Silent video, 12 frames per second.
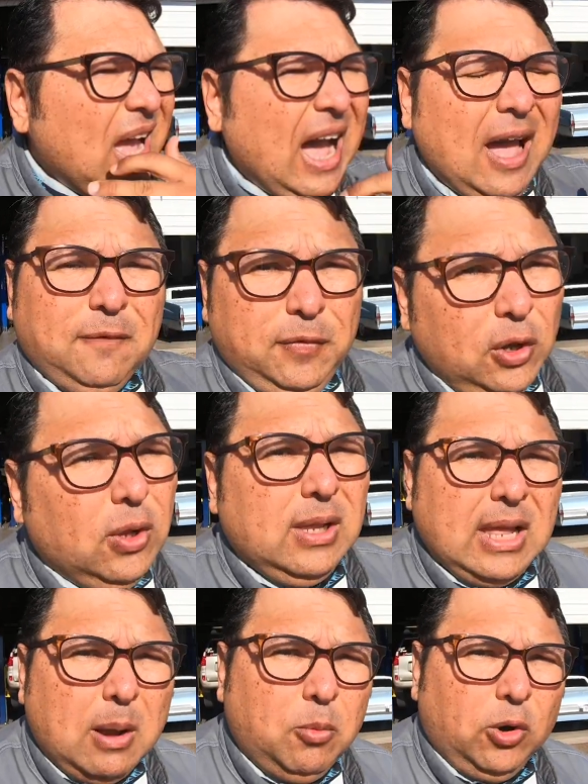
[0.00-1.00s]
I feel
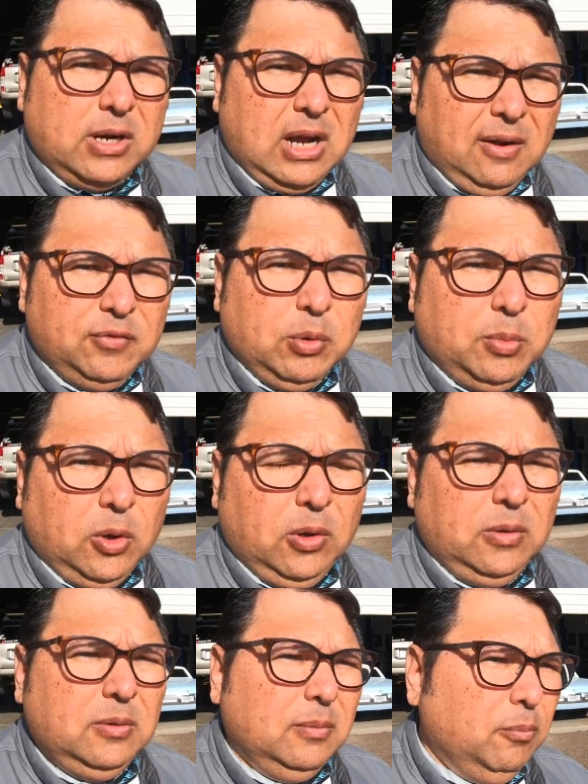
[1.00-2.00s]
a lot more
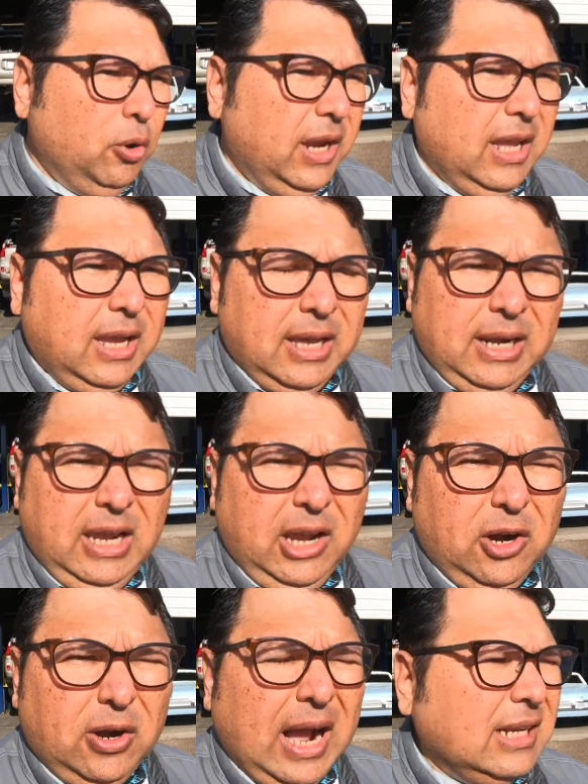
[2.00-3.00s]
comfortable bringing it
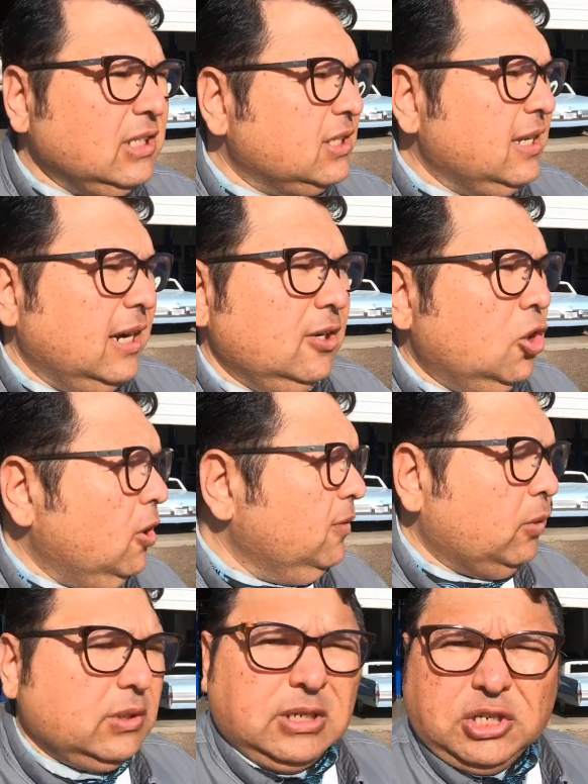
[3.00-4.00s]
here. I just didn't know if
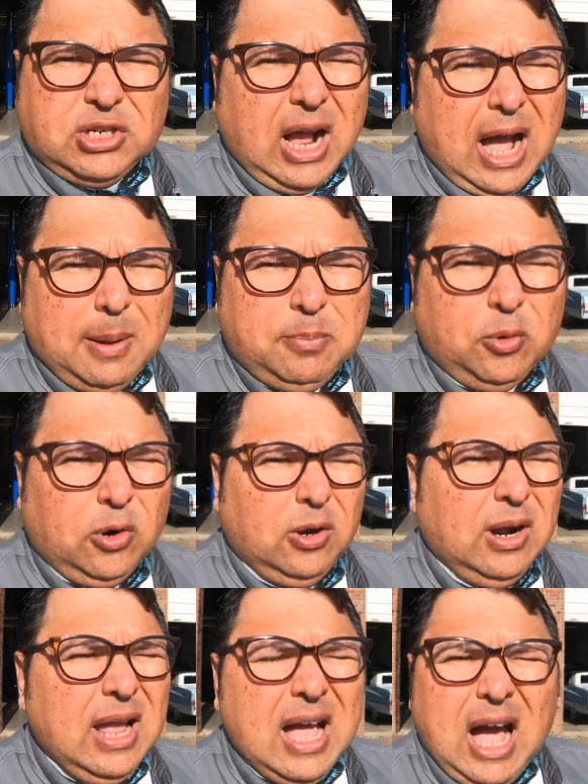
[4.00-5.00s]
there was a shop
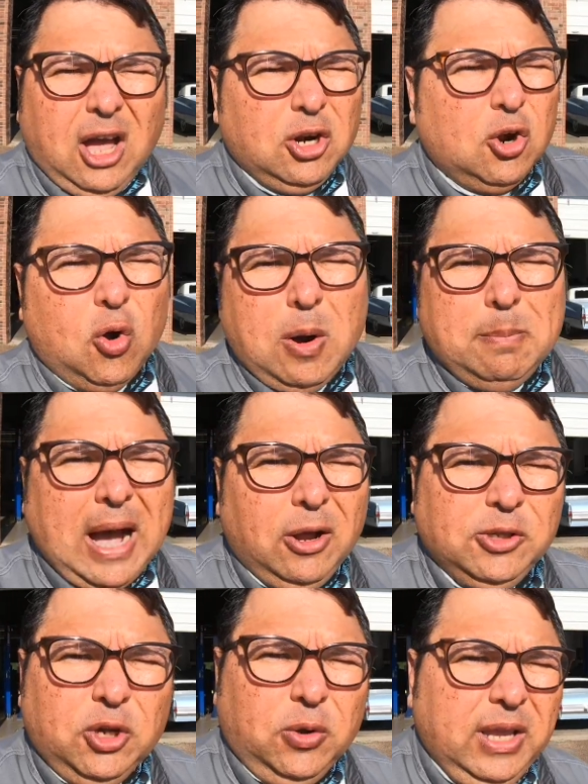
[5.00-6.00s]
or how to go
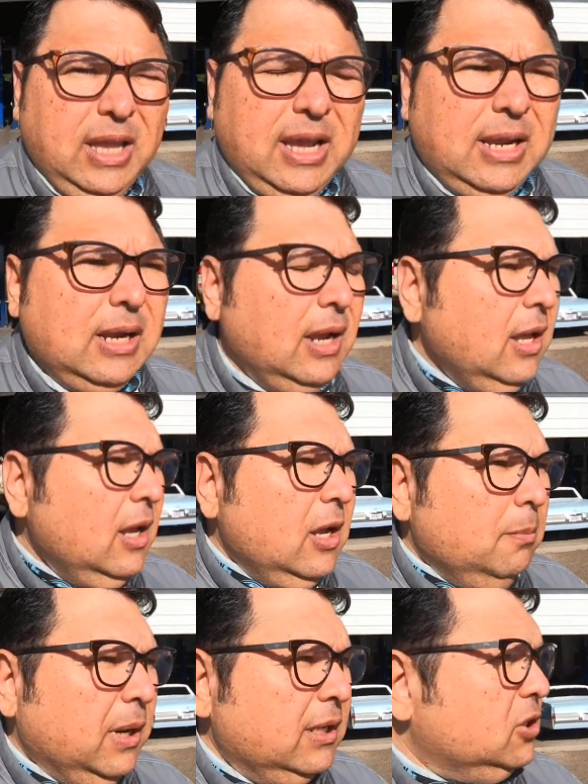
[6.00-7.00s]
about doing it.
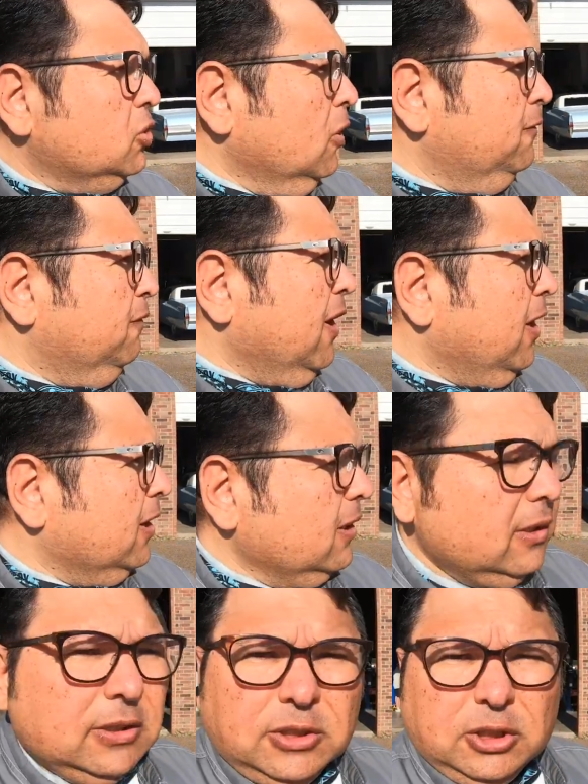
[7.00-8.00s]
But so
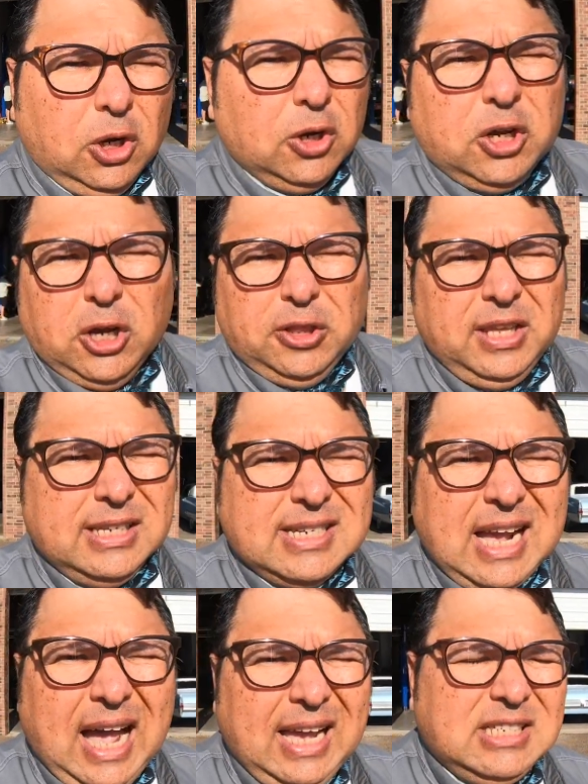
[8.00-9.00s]
far, so good. These
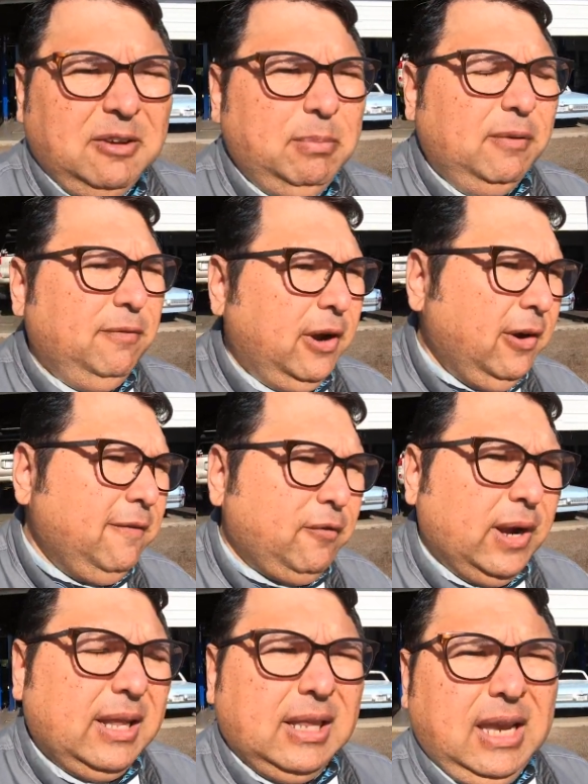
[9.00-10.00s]
guys have been very
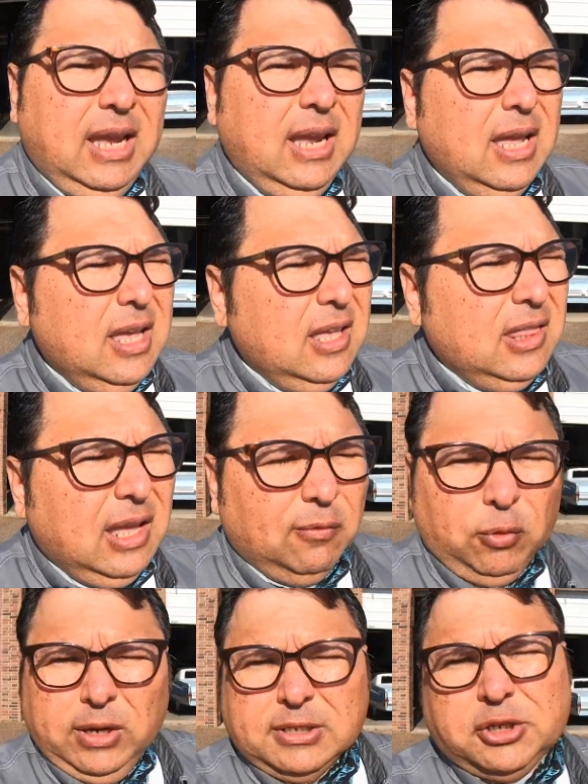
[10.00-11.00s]
friendly.
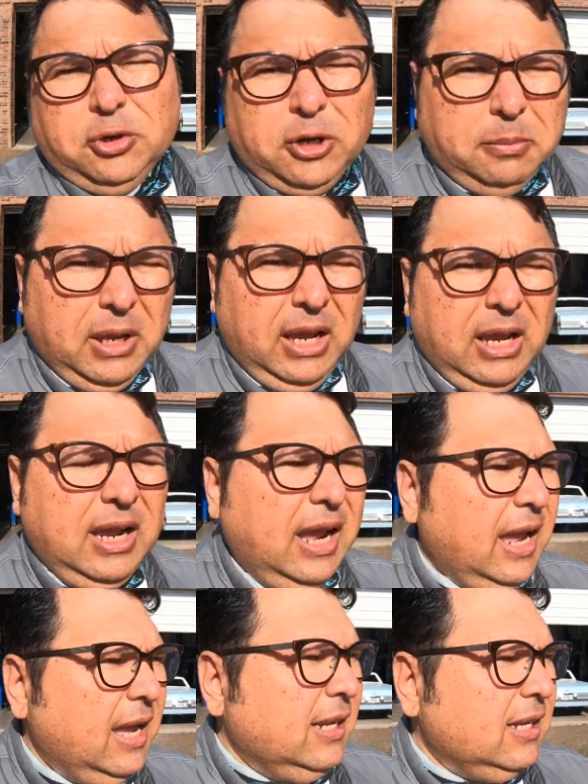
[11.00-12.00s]
They've reassured me
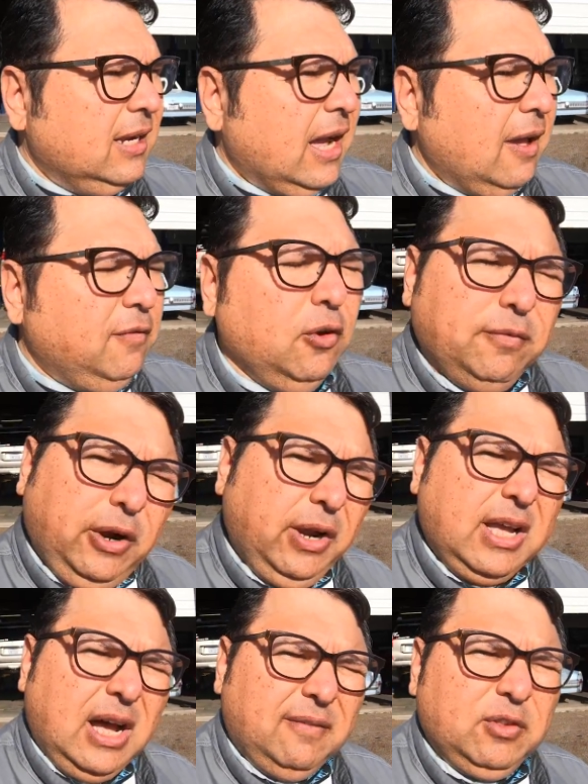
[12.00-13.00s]
and uh, I feel
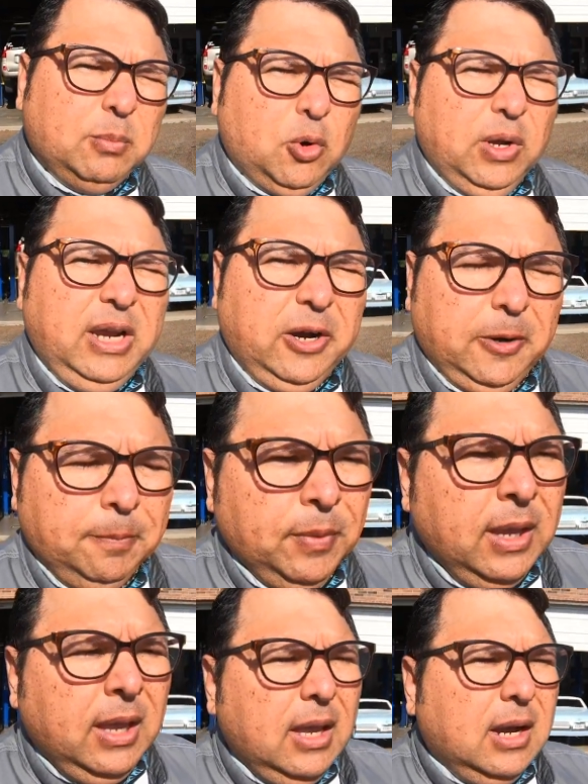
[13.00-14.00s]
very comfortable here.
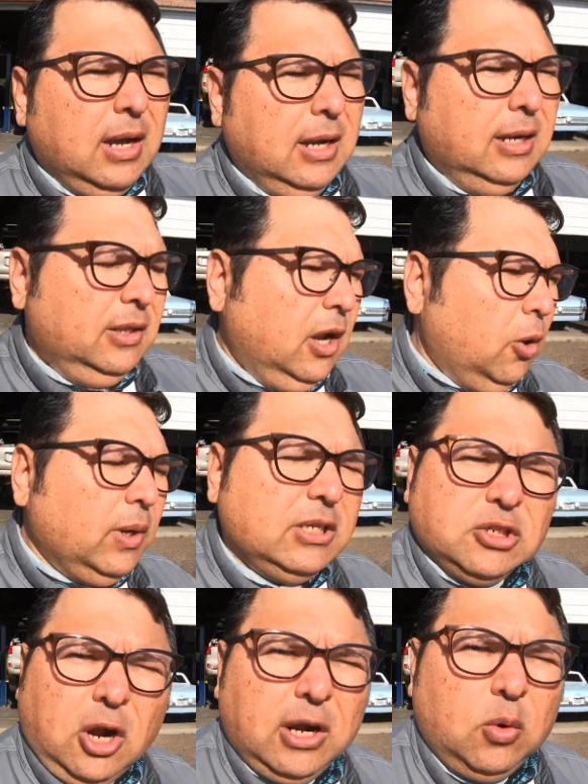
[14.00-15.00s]
Uh, they already
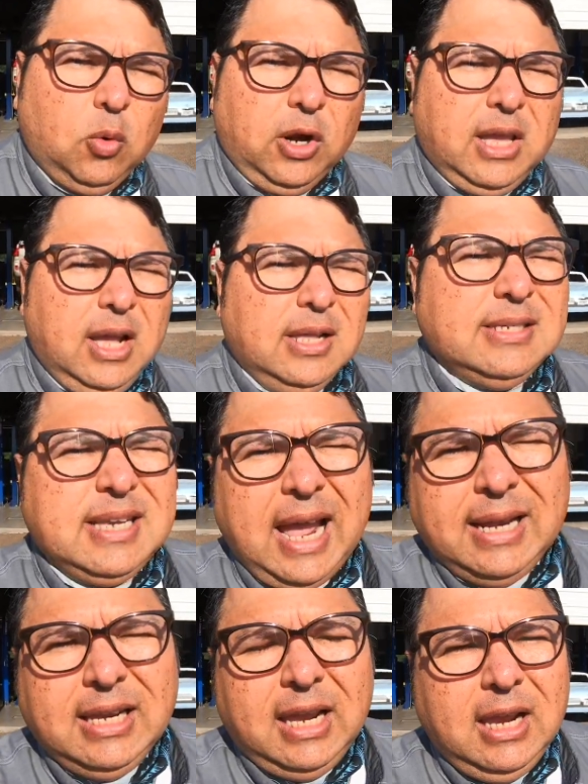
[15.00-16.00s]
started working on
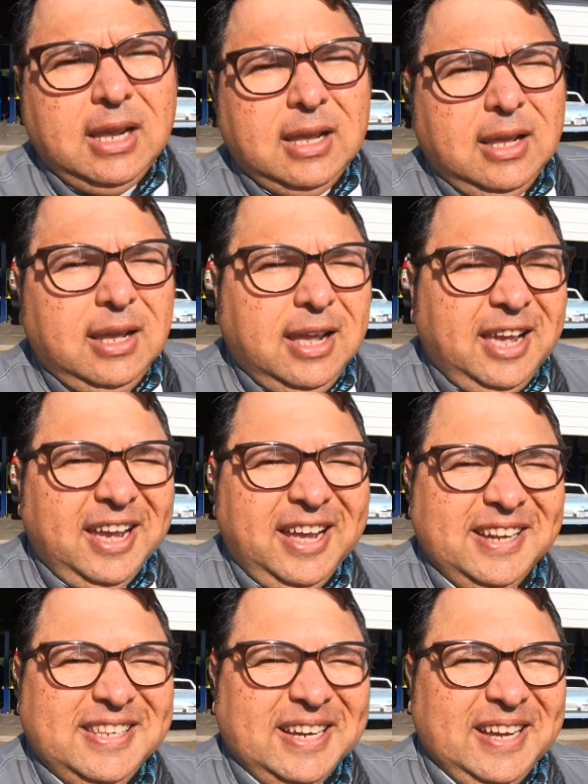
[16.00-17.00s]
Sandy
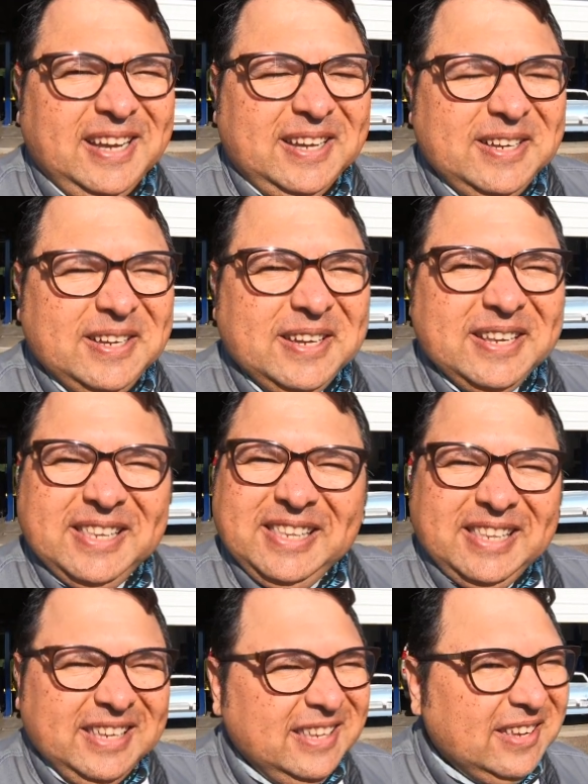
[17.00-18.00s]
and uh,
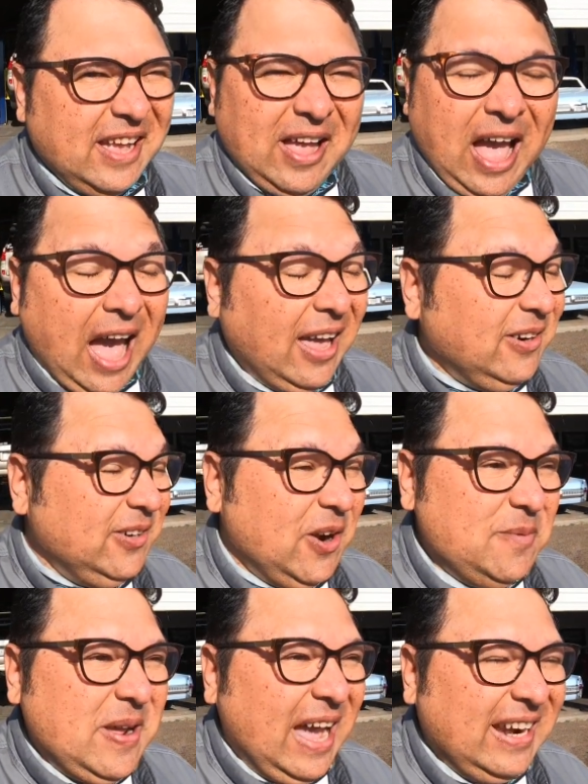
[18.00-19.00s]
I don't
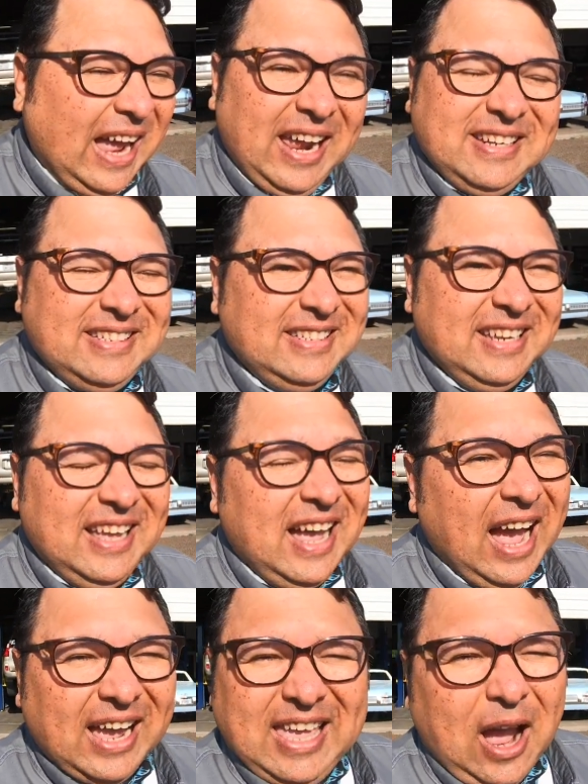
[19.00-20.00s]
know, man. I,
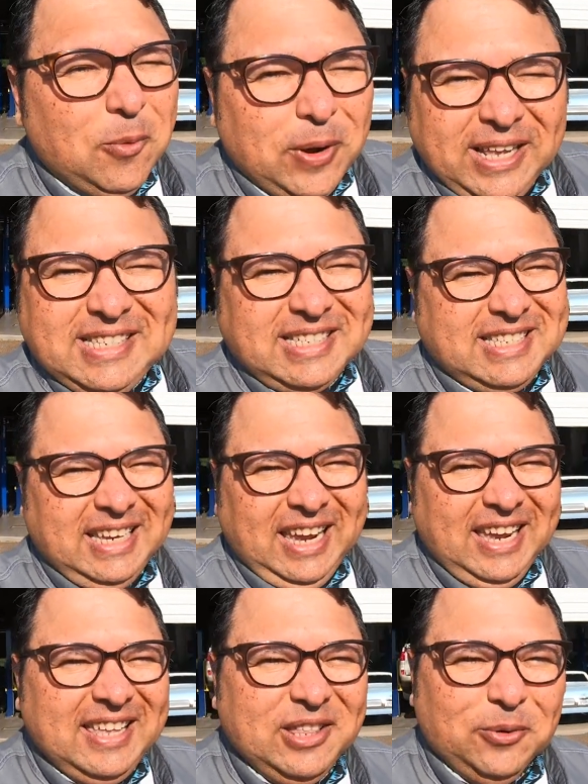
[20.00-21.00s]
I can't wait to
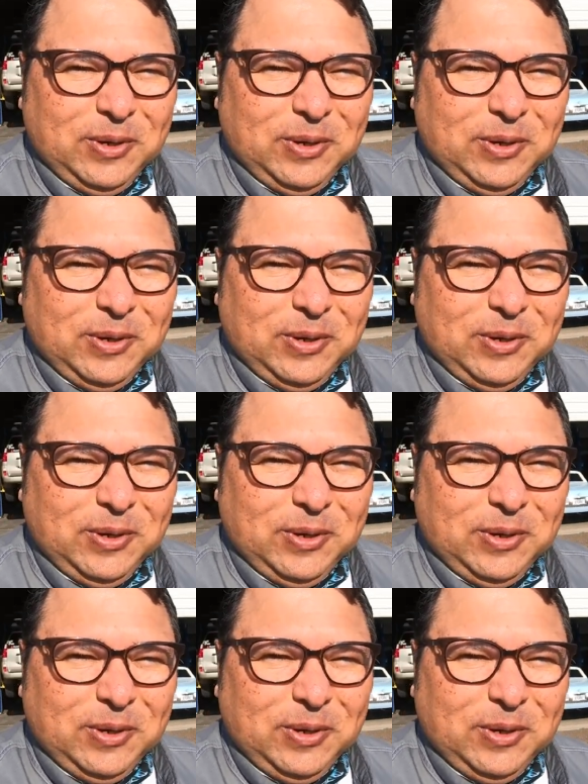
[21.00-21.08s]
see the